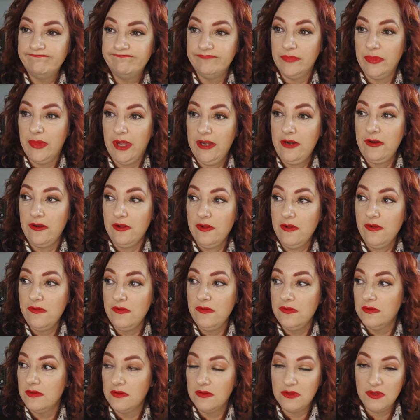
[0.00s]
I don't know.
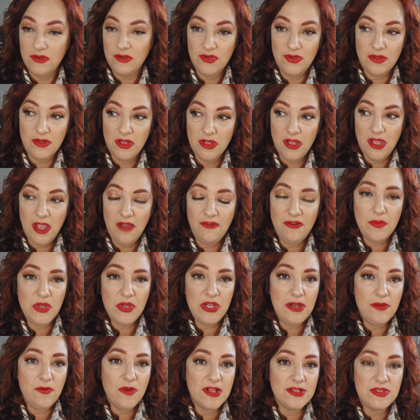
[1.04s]

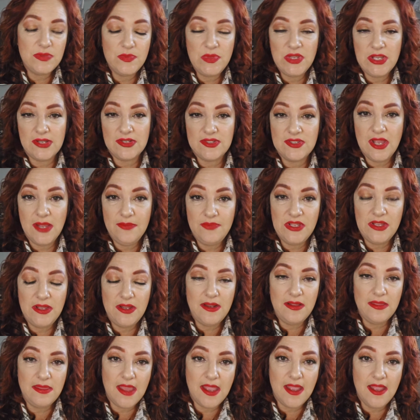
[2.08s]
Everybody wants to be accepted
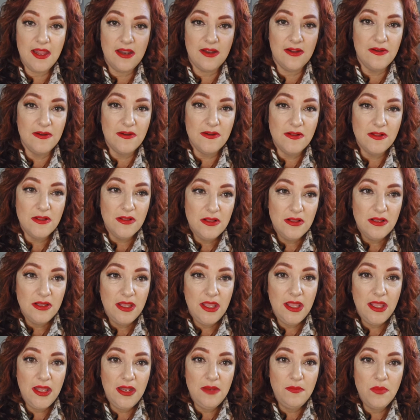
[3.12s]
in that.
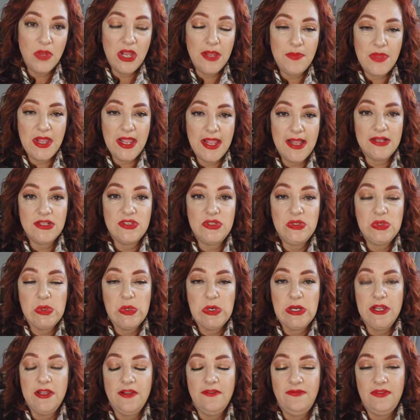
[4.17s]
And my
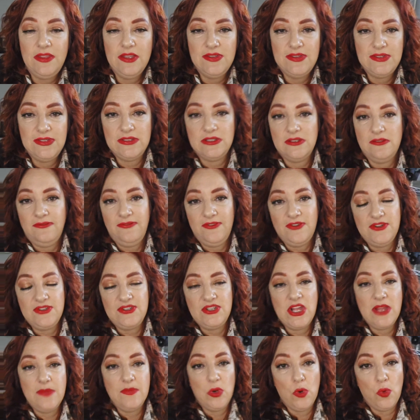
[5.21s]
backstory, if this is the first
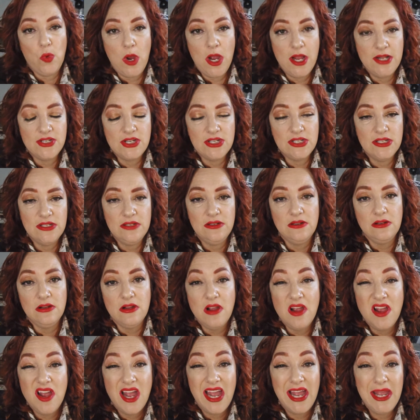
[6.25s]
time you're watching,
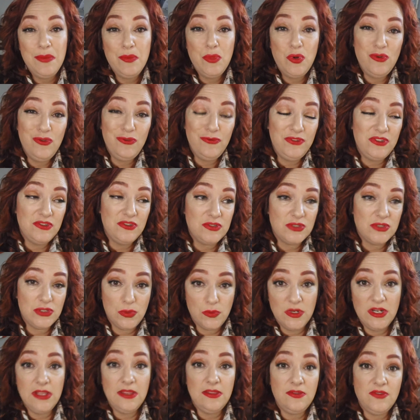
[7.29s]
I moved
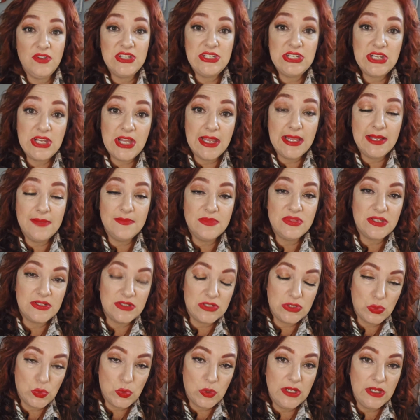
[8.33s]
23 times in
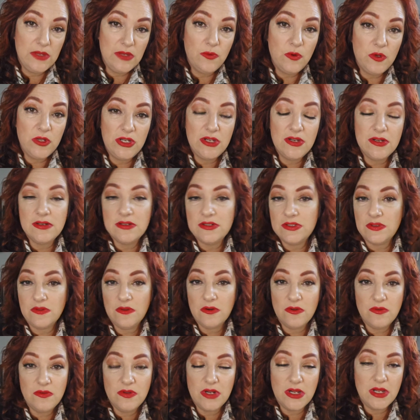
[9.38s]
21 years
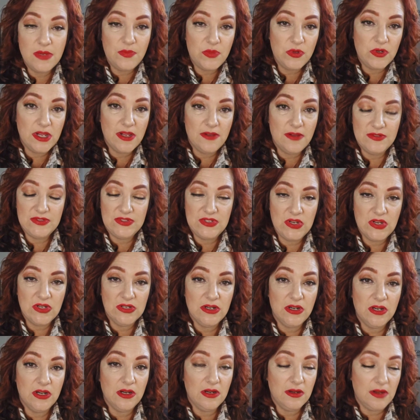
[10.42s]
growing up when I was
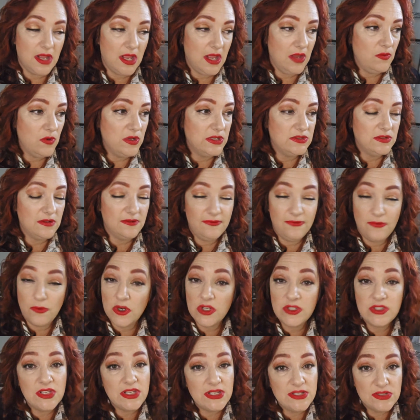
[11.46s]
younger. I went to
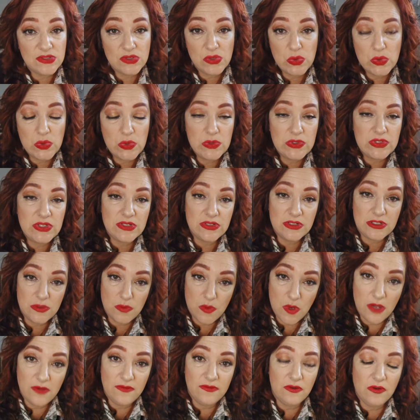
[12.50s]
14 schools and
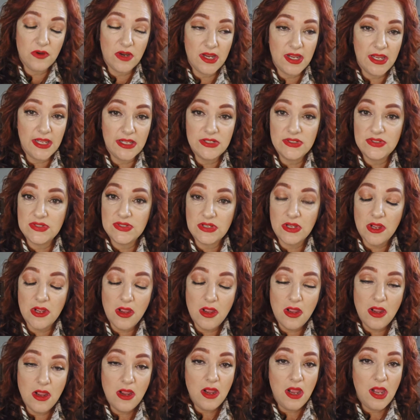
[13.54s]
12 grades.
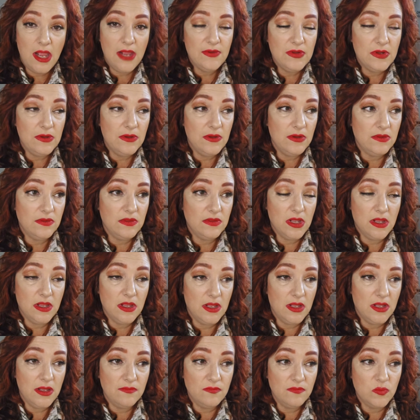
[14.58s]

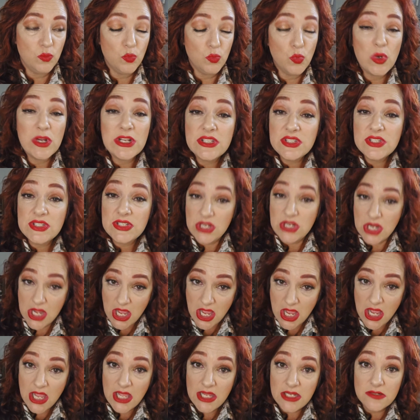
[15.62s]
I was
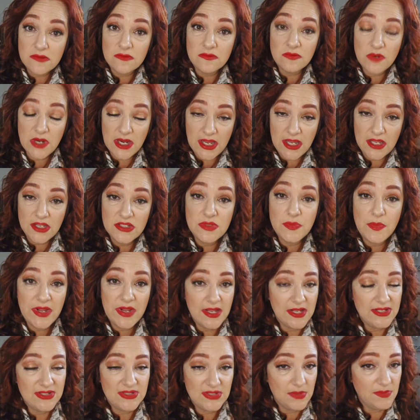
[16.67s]
not raised
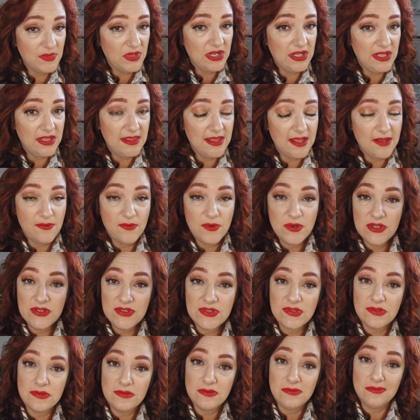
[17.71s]
by somebody that
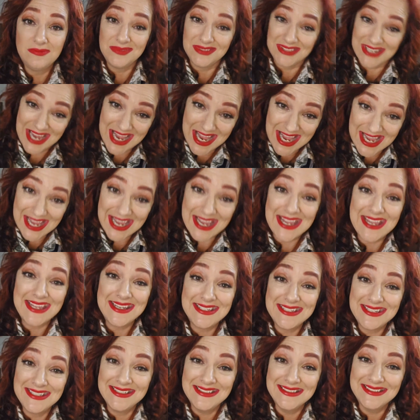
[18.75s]
was kind.
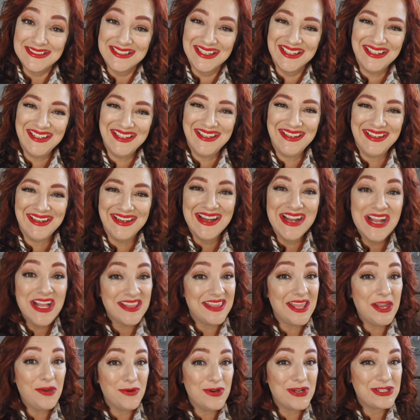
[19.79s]

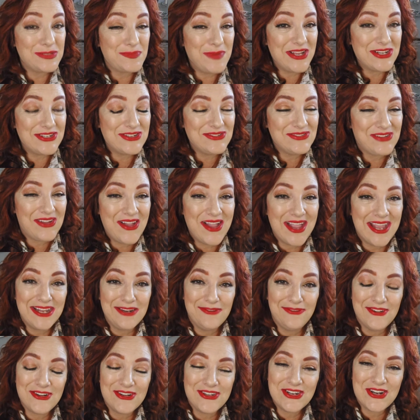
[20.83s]
They were a special kind
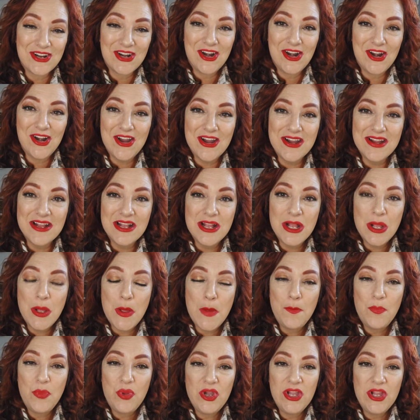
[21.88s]
for sure.
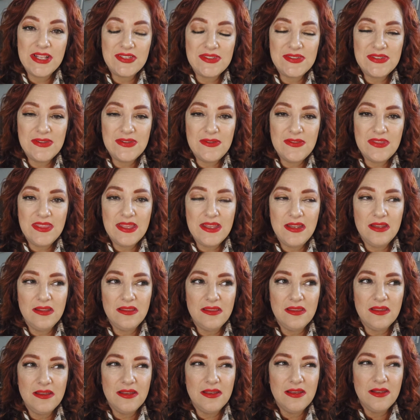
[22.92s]
But so
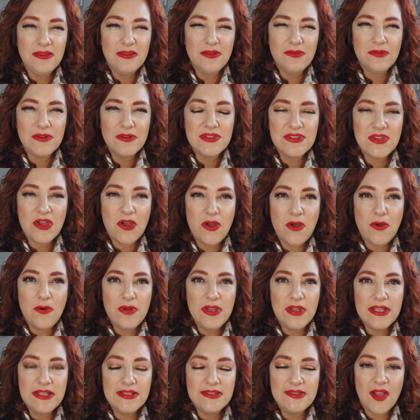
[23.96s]
there was
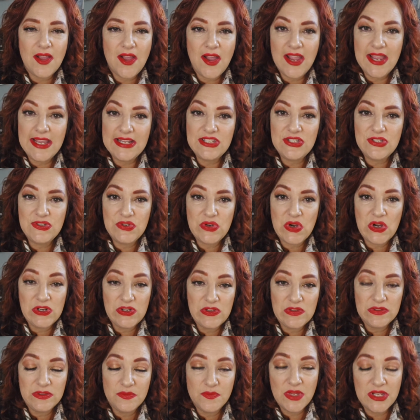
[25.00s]
always, I
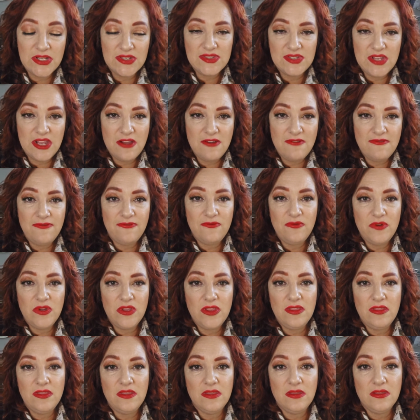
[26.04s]
struggled myself
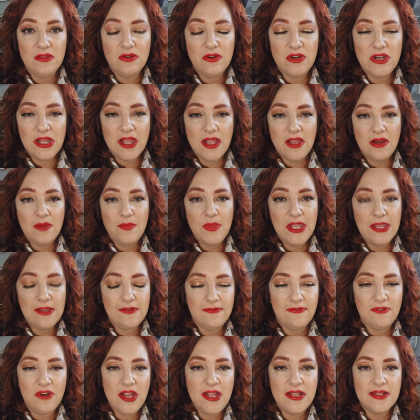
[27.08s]
with learning how to make
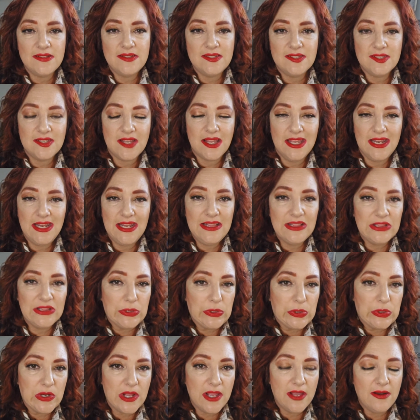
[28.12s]
friends. I didn't
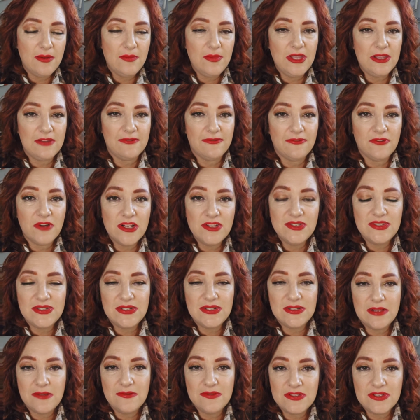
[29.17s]
learn how to make friends
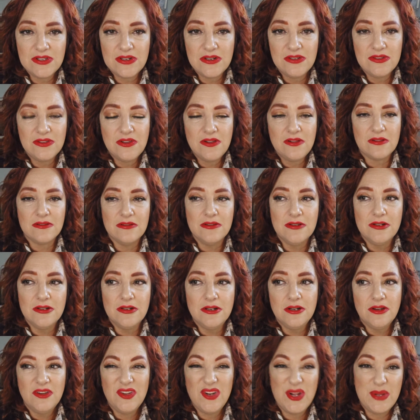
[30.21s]
till I was an adult.
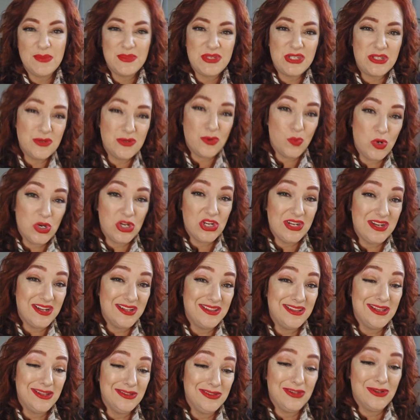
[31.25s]
And I'm still working on
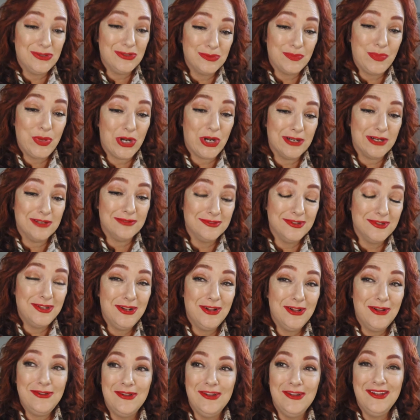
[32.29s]
the adult part, you
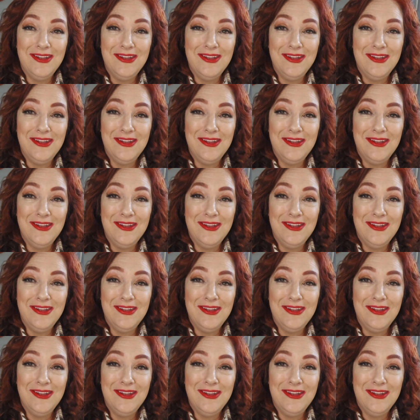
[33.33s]
know?